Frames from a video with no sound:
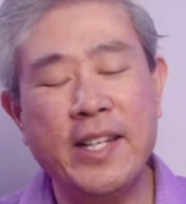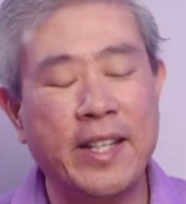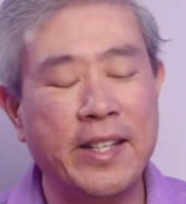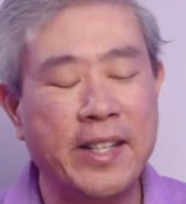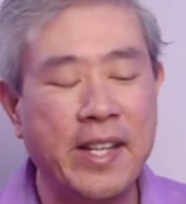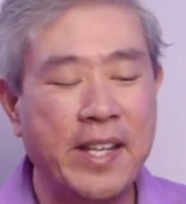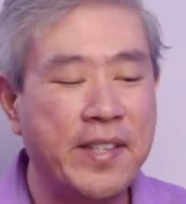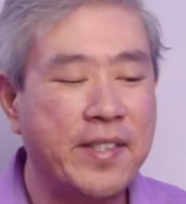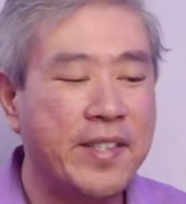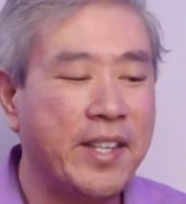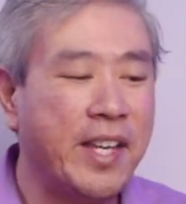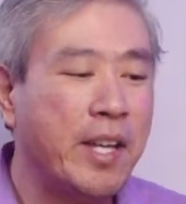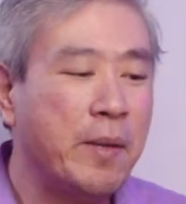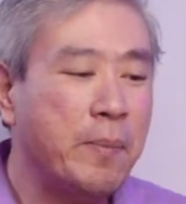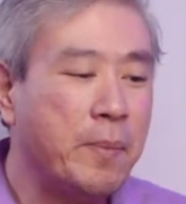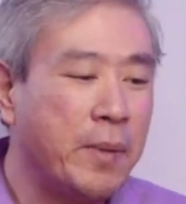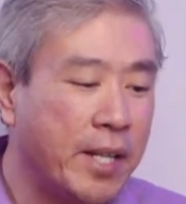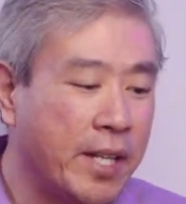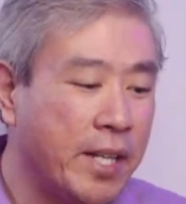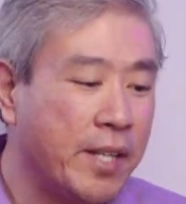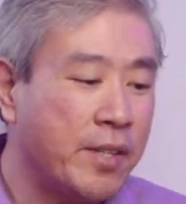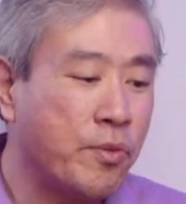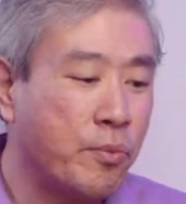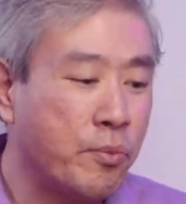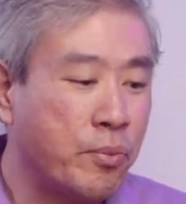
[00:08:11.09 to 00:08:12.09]
that they said,
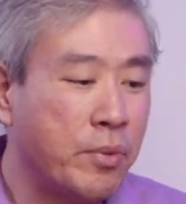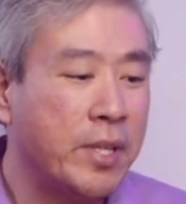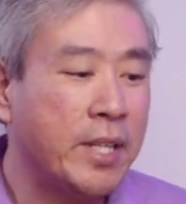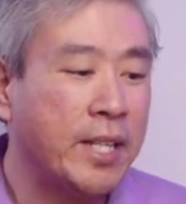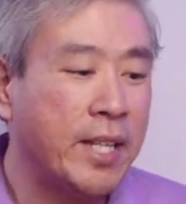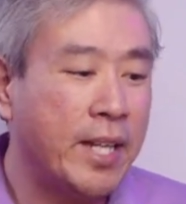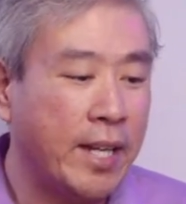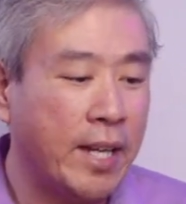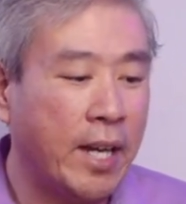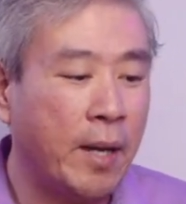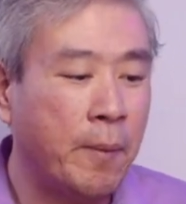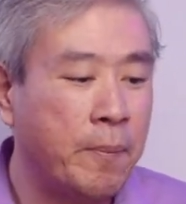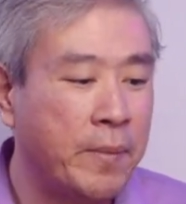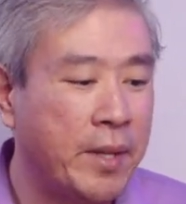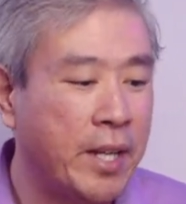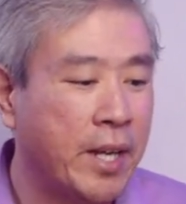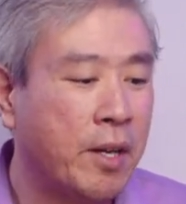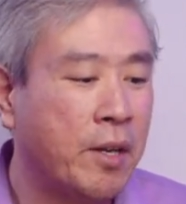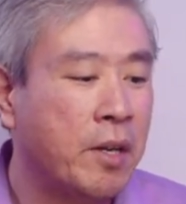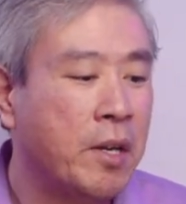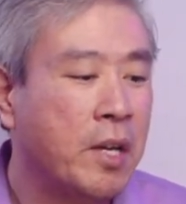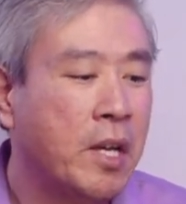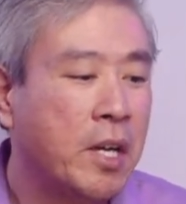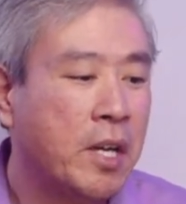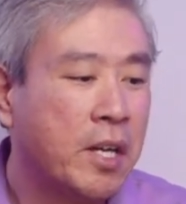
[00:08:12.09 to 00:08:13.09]
but it's really up
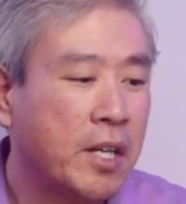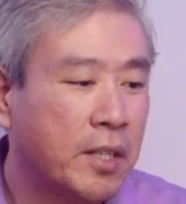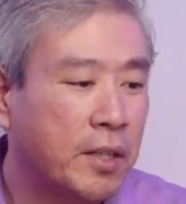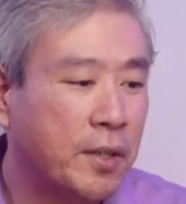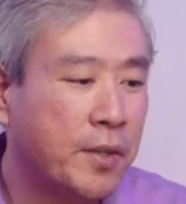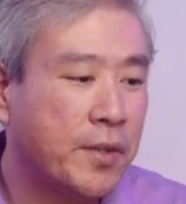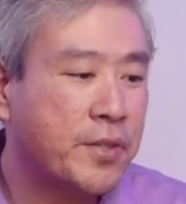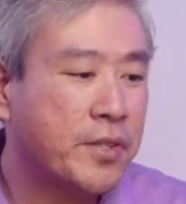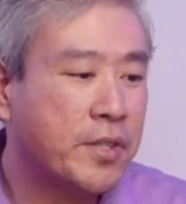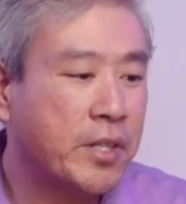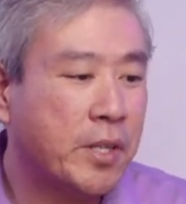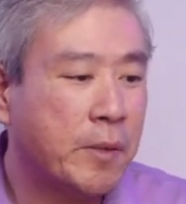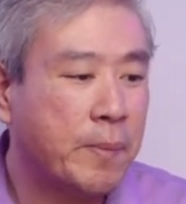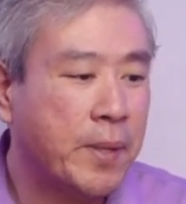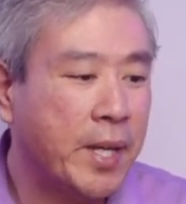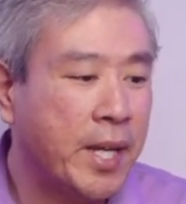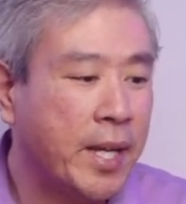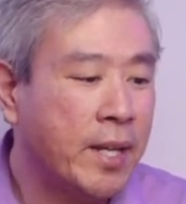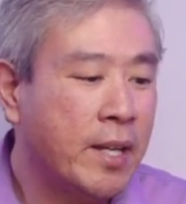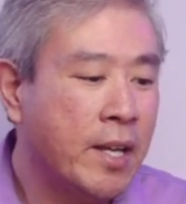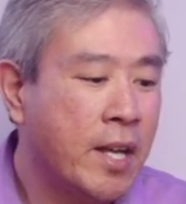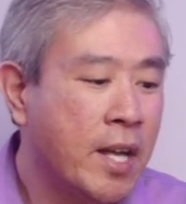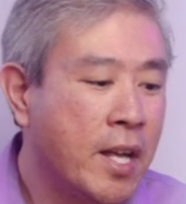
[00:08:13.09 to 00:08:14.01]
there close to the peak.